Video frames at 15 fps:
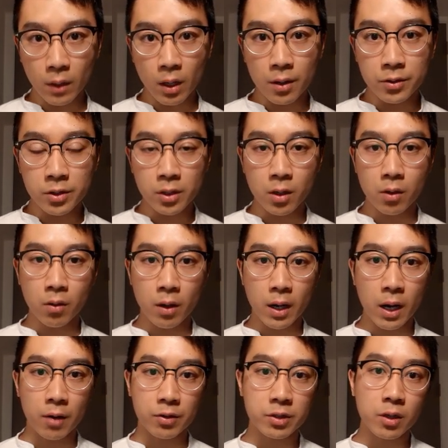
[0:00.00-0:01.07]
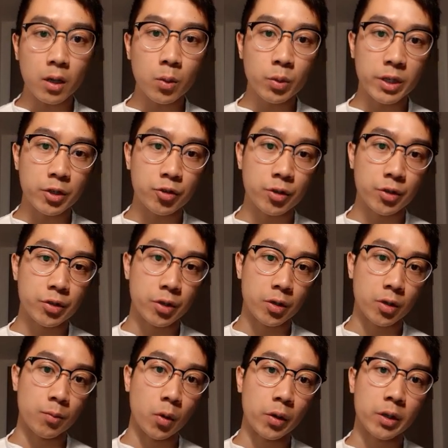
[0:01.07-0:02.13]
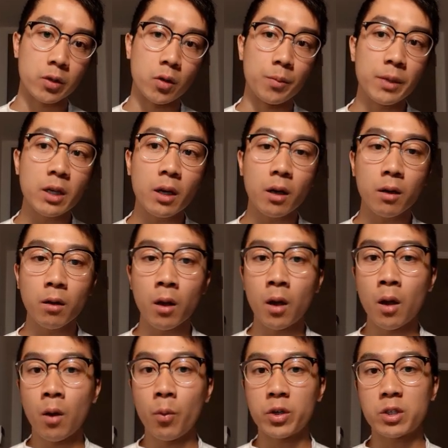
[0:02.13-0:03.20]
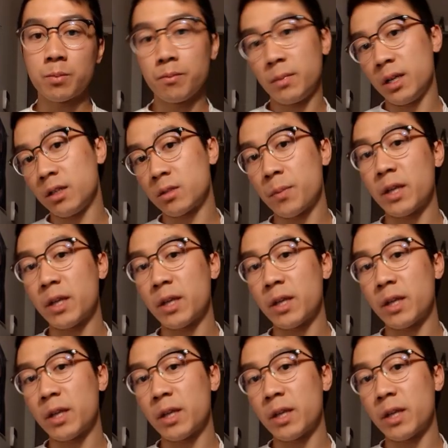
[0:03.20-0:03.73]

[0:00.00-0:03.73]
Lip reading: And so Aristotle would introduce the term oikonomia, which means